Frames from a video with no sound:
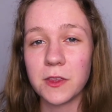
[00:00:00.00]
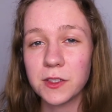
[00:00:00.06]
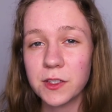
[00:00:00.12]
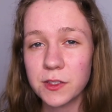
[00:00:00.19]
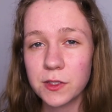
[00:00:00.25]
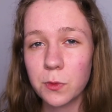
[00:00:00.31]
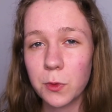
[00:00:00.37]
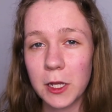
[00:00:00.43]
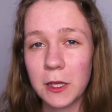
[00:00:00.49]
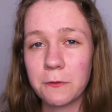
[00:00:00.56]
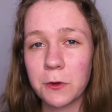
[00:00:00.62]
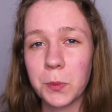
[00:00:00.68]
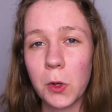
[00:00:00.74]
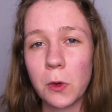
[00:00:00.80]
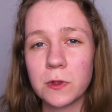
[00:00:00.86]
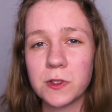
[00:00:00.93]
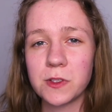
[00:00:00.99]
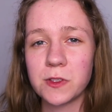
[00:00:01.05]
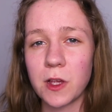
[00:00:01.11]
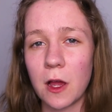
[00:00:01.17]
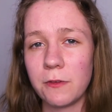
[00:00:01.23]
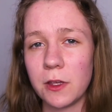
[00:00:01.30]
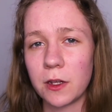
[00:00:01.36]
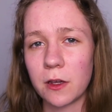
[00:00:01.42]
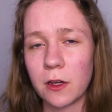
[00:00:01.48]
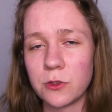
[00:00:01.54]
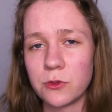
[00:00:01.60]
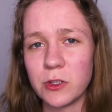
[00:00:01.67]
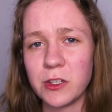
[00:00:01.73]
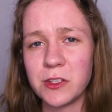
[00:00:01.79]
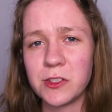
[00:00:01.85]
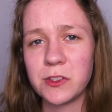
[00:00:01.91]
This is a way for post-Soviet
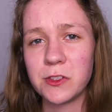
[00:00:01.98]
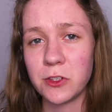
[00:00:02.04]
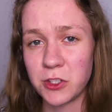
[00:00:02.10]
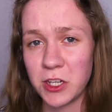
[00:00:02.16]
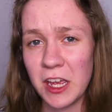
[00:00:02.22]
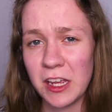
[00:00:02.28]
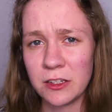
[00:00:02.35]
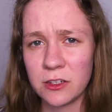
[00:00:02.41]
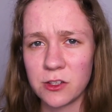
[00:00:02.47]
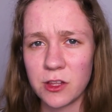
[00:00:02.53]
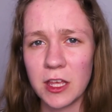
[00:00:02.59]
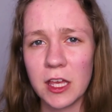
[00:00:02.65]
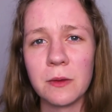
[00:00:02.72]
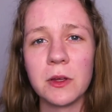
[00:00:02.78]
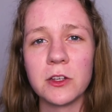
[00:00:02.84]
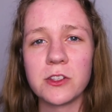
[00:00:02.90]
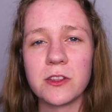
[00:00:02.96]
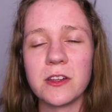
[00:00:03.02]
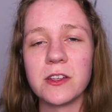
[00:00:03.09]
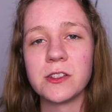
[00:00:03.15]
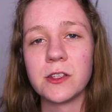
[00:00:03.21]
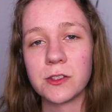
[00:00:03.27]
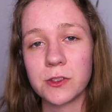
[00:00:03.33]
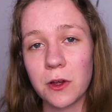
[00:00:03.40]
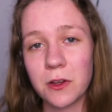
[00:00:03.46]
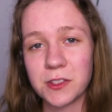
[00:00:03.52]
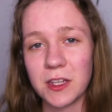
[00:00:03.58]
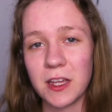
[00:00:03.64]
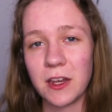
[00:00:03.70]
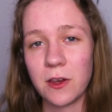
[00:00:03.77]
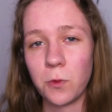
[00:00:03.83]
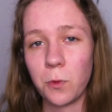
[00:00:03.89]
countries to change the image that is
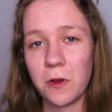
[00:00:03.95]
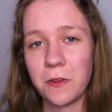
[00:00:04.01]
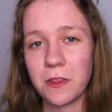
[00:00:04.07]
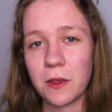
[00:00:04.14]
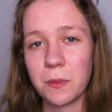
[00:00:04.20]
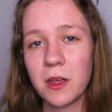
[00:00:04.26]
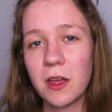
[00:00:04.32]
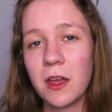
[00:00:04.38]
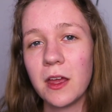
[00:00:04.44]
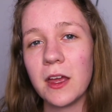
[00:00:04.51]
associated with them,